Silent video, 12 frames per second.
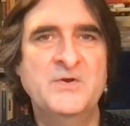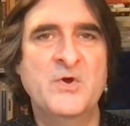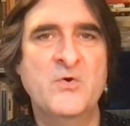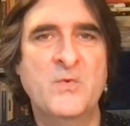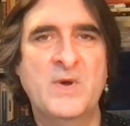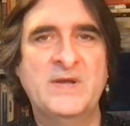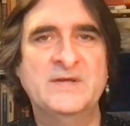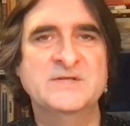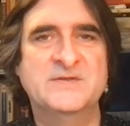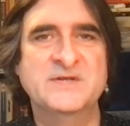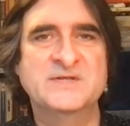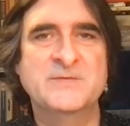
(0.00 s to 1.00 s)
no way
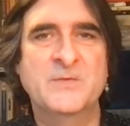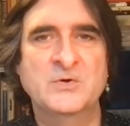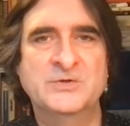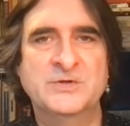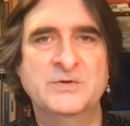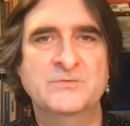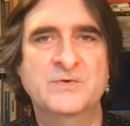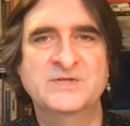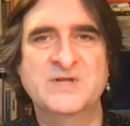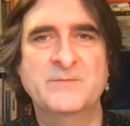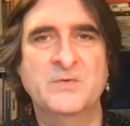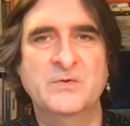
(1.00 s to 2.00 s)
did this emotion
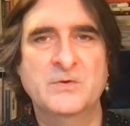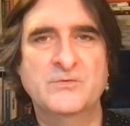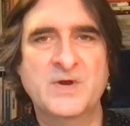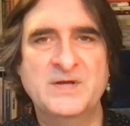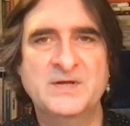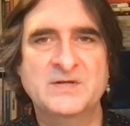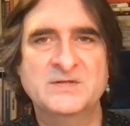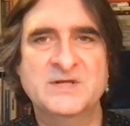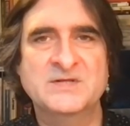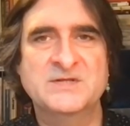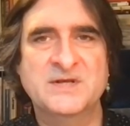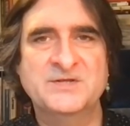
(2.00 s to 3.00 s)
resemble the radiant
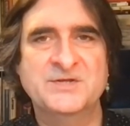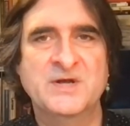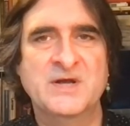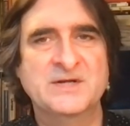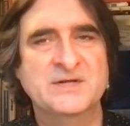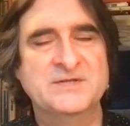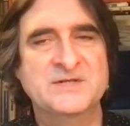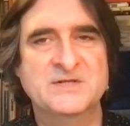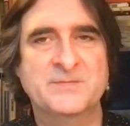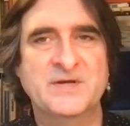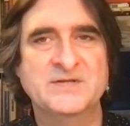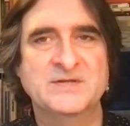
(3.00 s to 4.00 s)
sensation I had
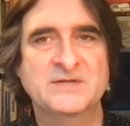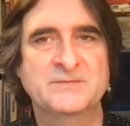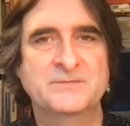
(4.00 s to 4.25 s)
anticipated.